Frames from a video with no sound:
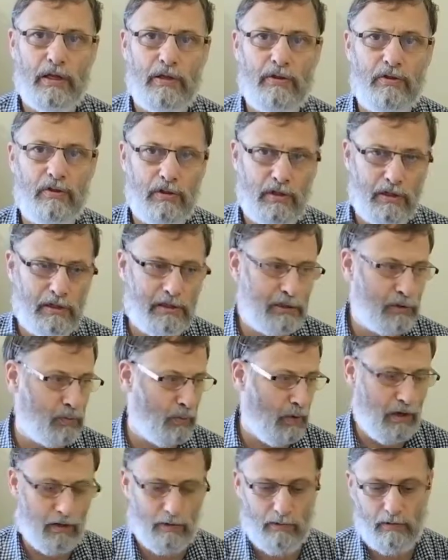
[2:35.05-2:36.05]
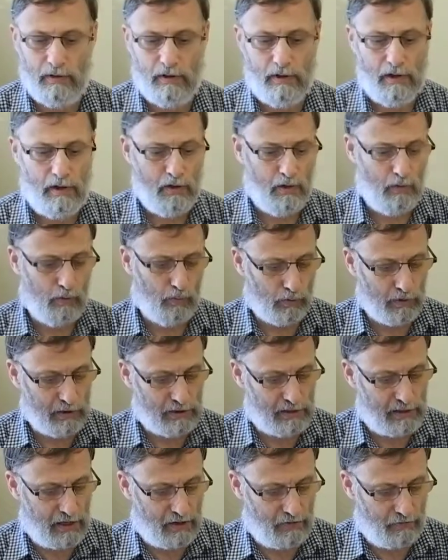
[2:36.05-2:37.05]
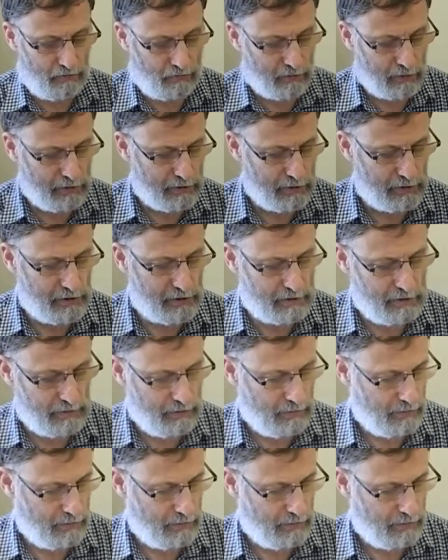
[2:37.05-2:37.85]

and this one was their first